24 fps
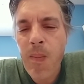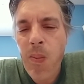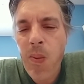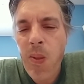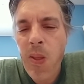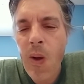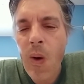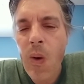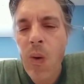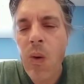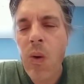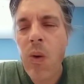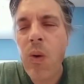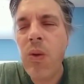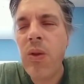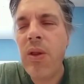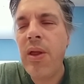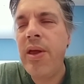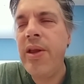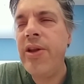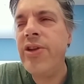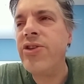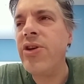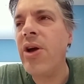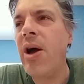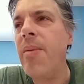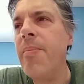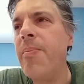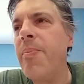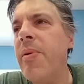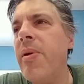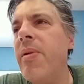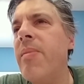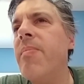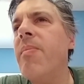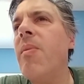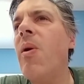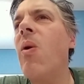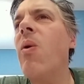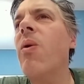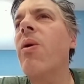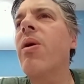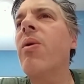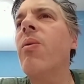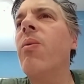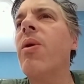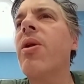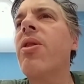Holy jumping
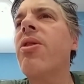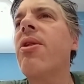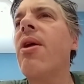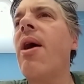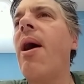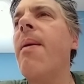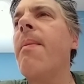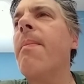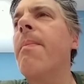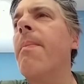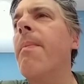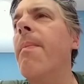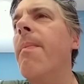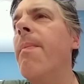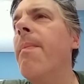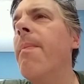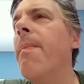mocha, what's up?